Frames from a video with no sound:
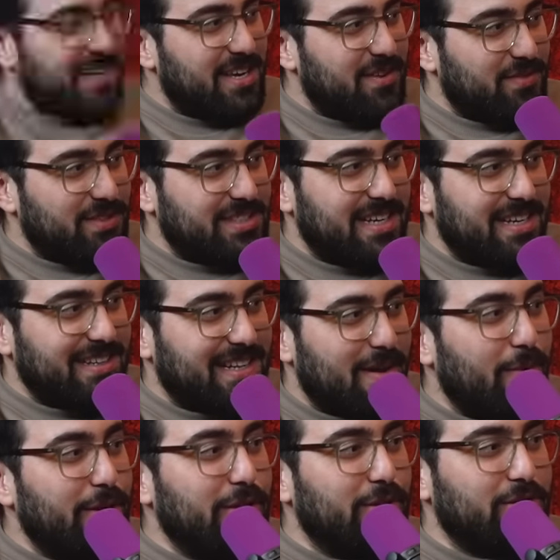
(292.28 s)
Thank you for saying
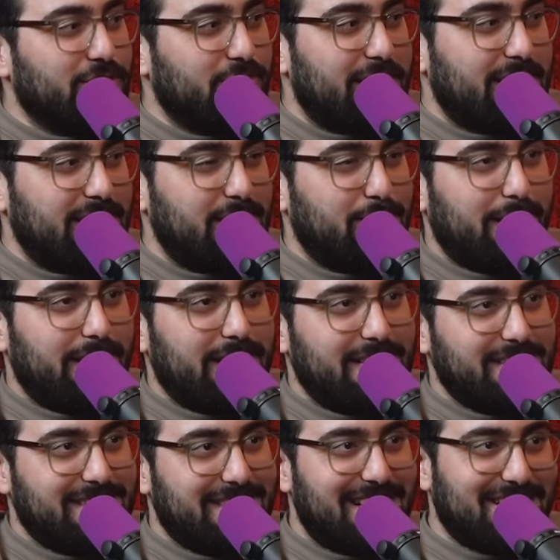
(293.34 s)
that when you look directly into my yeah, eyes
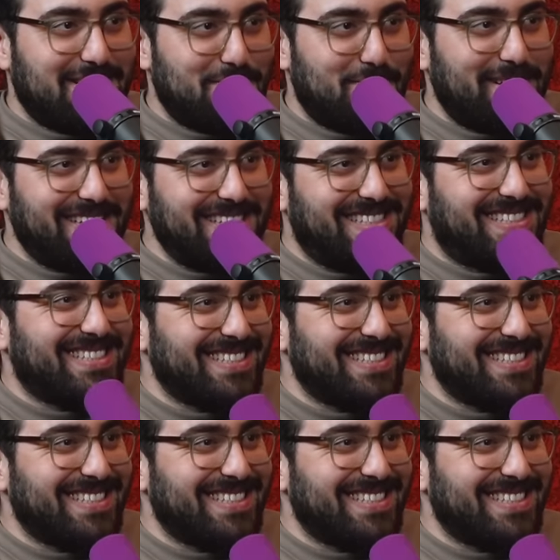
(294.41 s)
that's and not really Caprice.